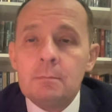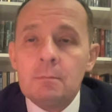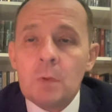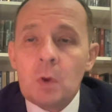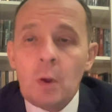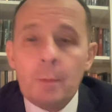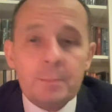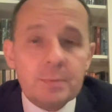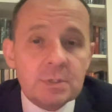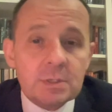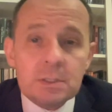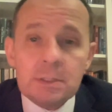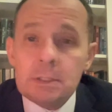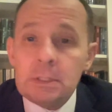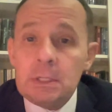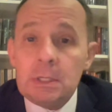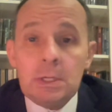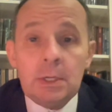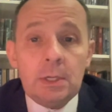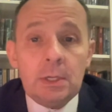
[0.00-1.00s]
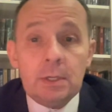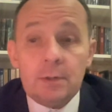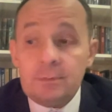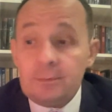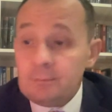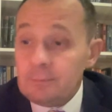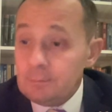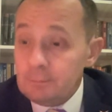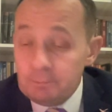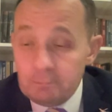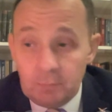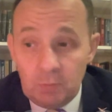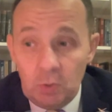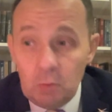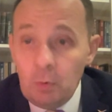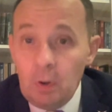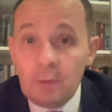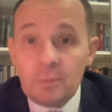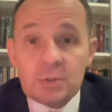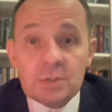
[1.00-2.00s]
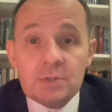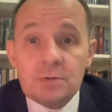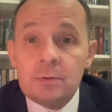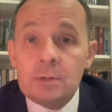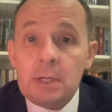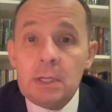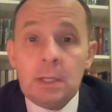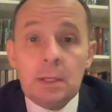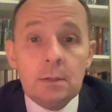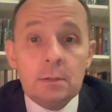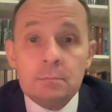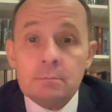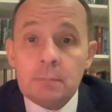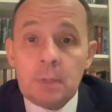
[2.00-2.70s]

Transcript: competent, knew what he was doing,